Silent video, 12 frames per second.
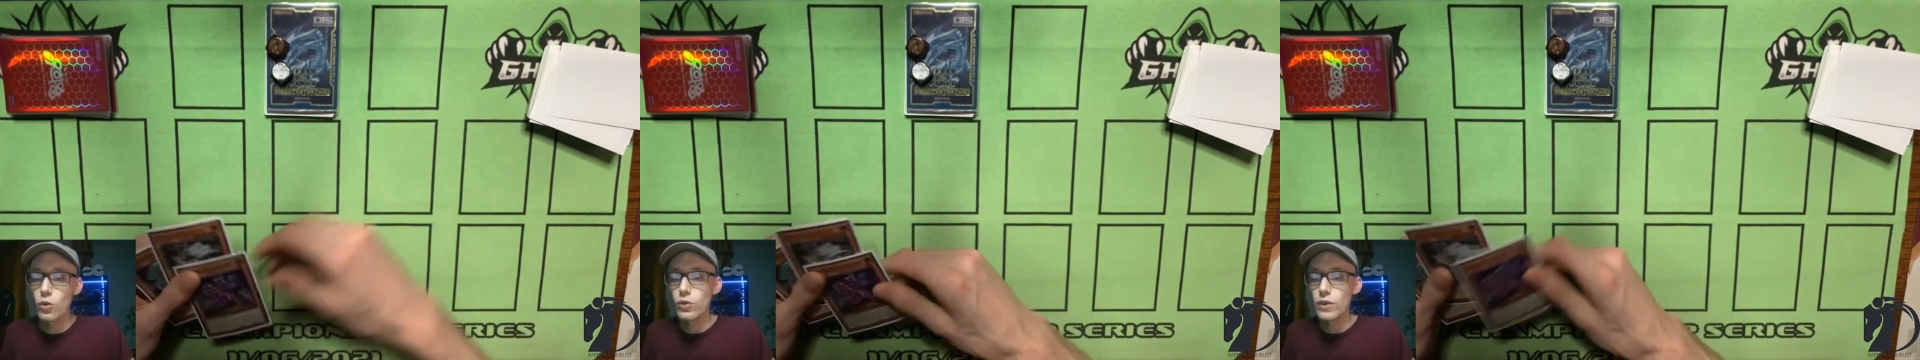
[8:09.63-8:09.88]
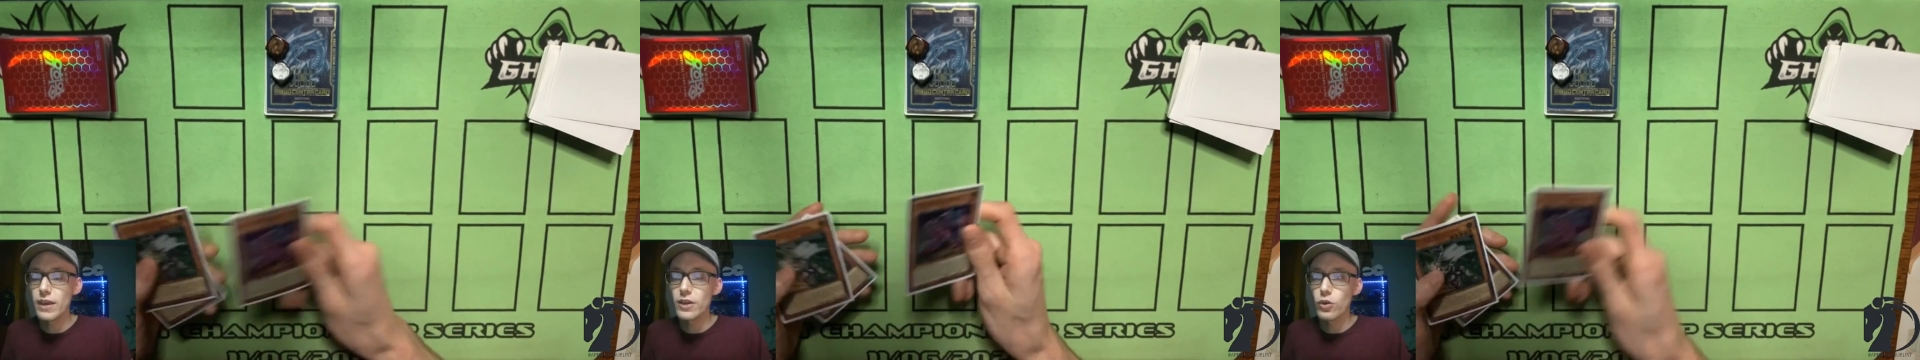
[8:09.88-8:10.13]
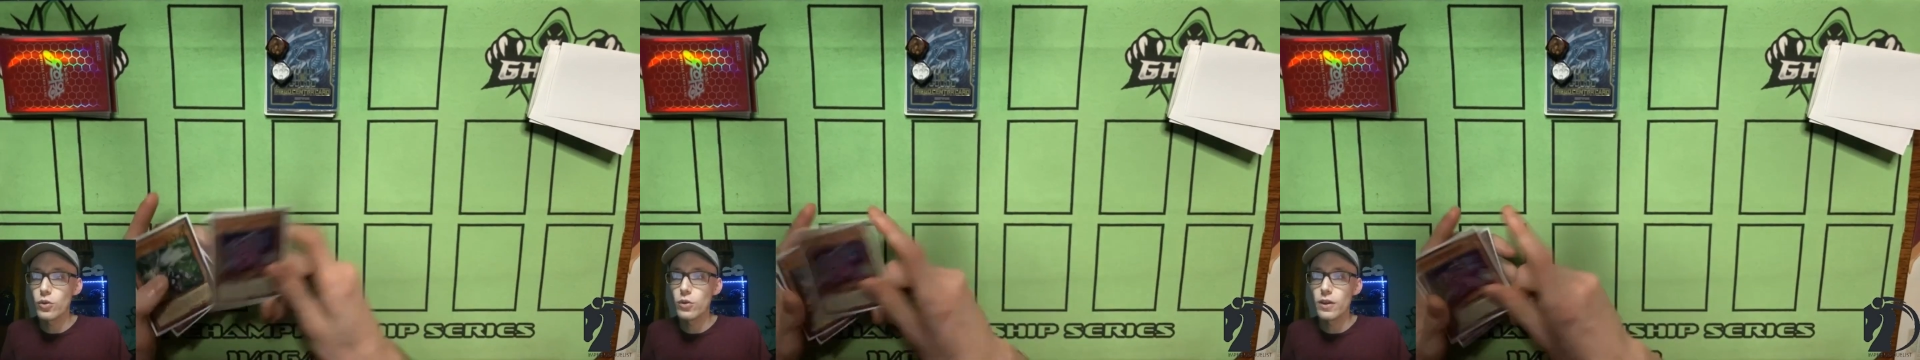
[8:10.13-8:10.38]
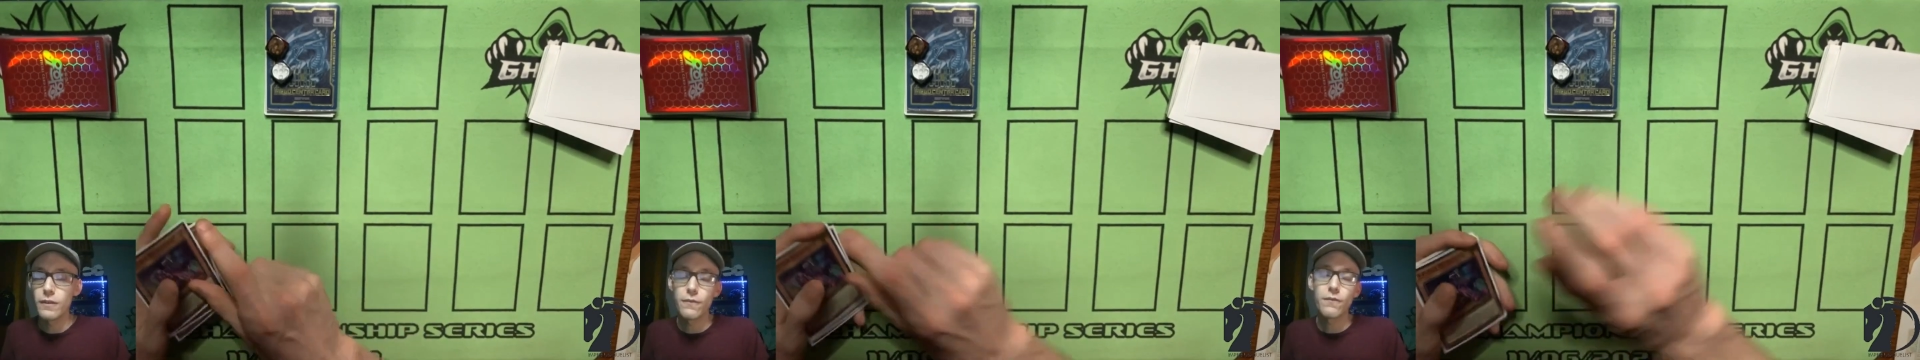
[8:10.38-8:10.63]
only a
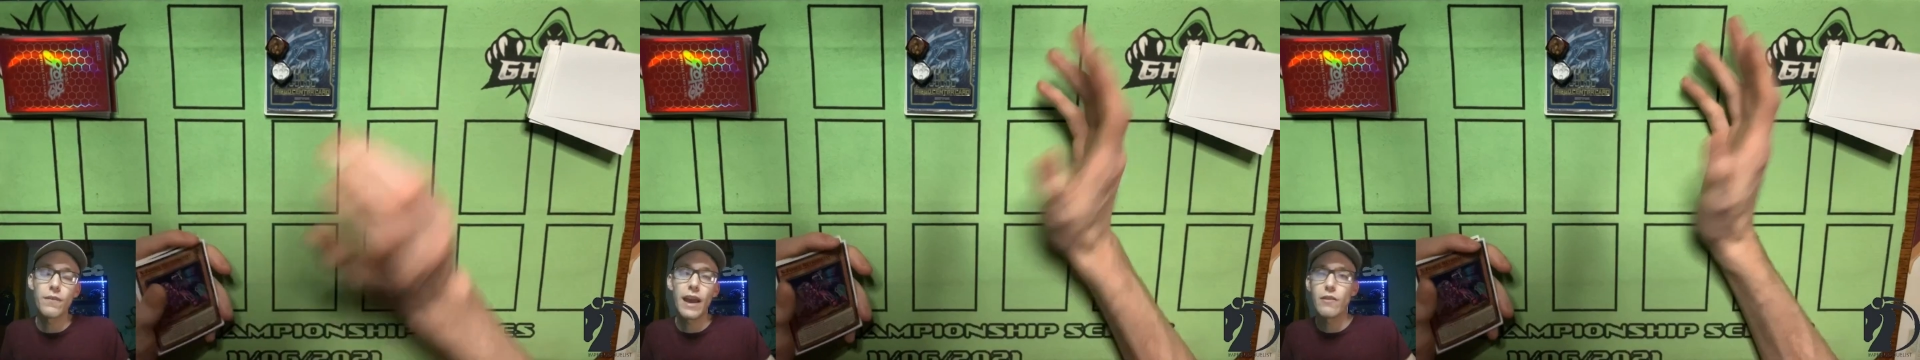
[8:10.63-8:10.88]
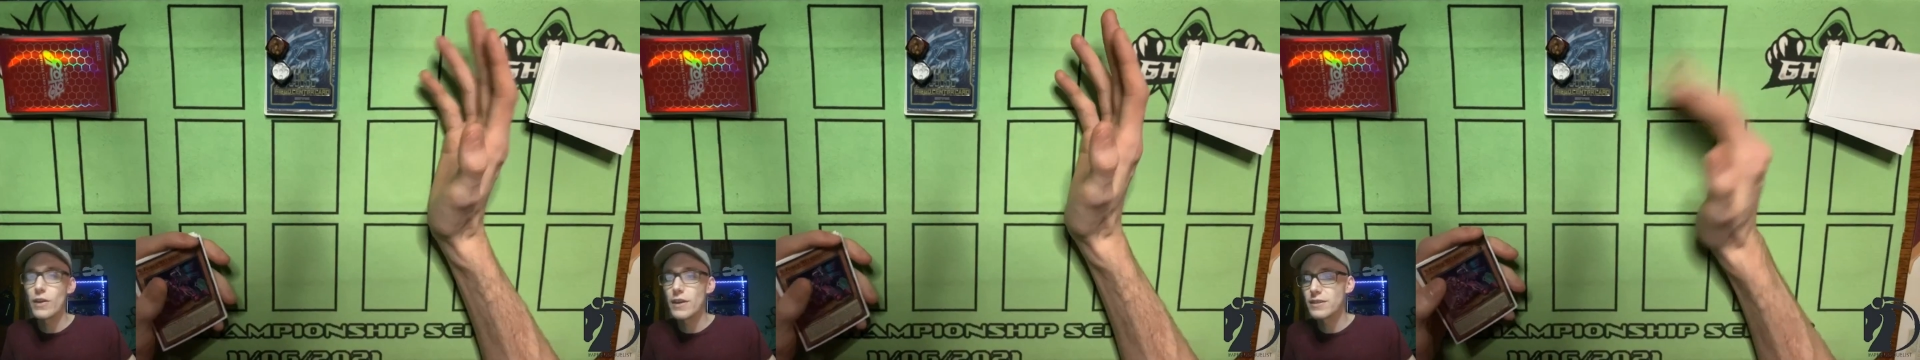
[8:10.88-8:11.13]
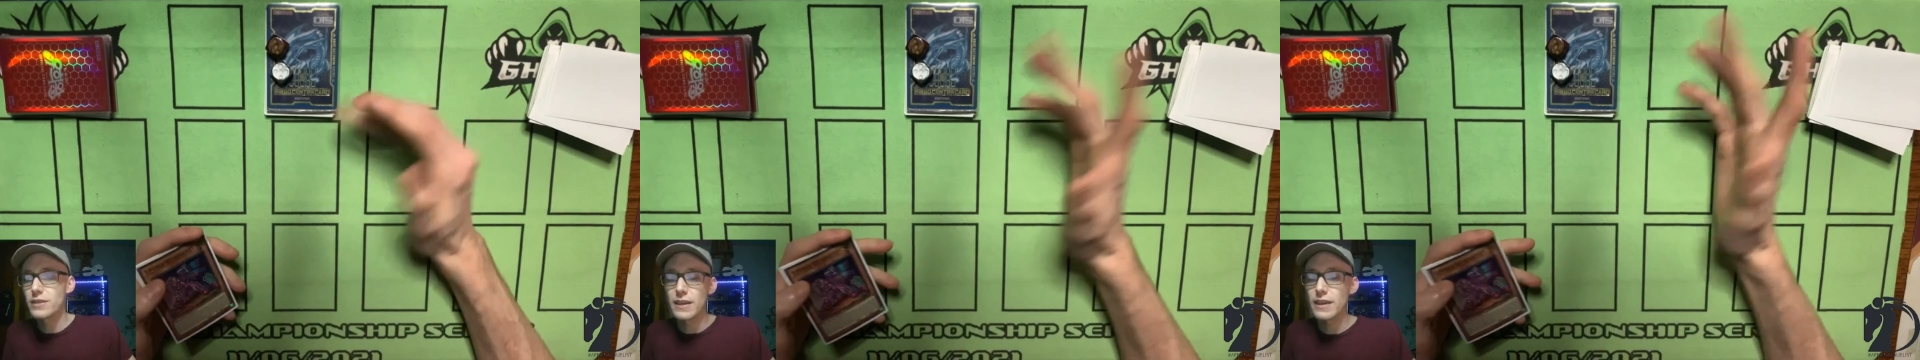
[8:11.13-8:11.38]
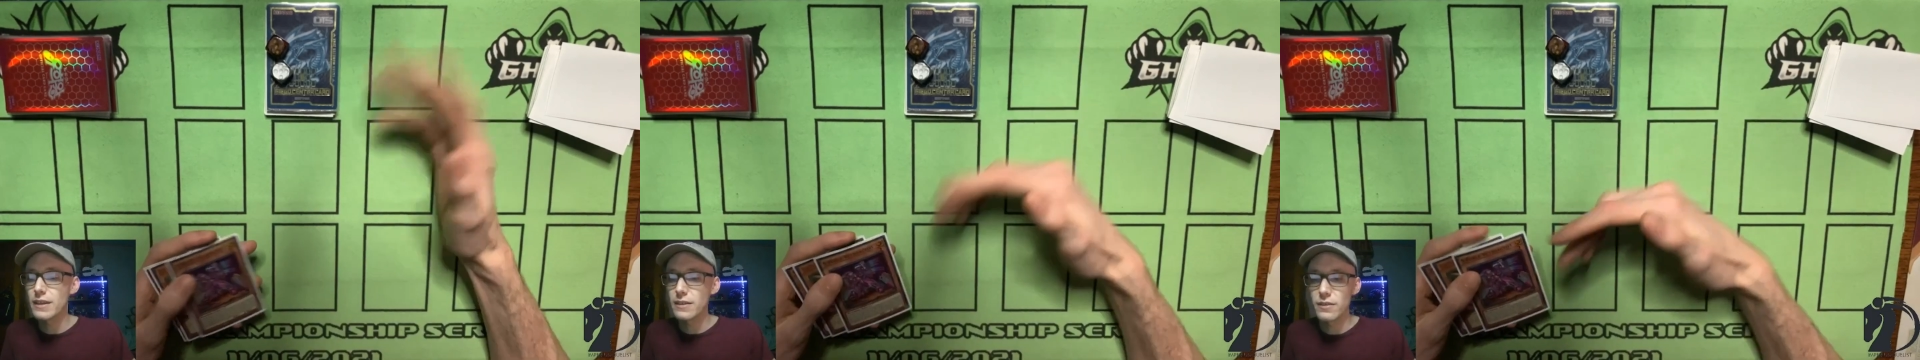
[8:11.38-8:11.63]
total of 5 ways
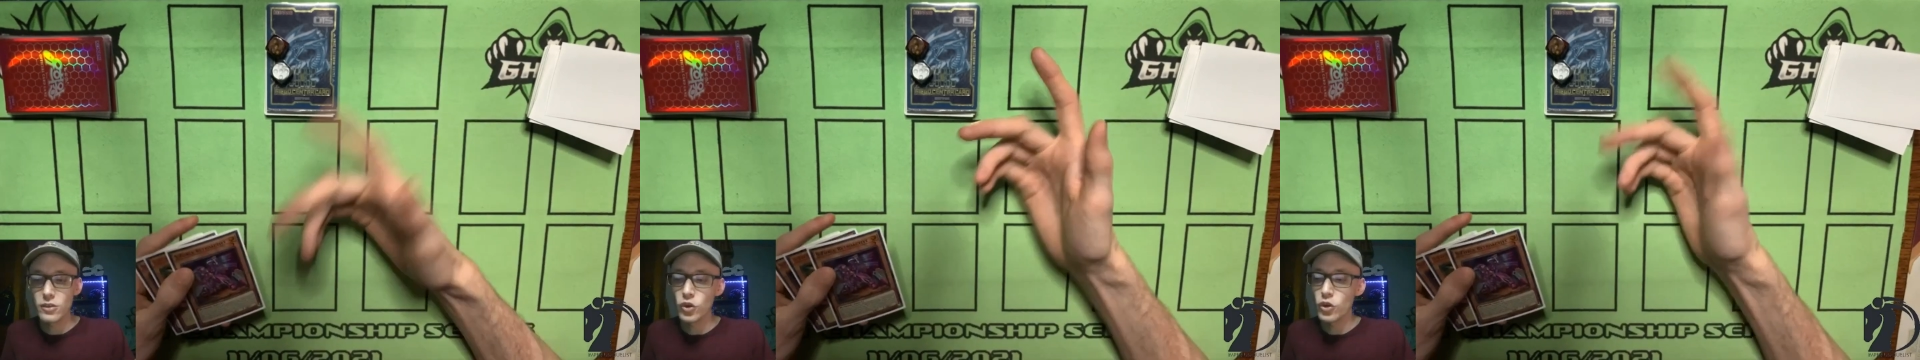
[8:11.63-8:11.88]
to get,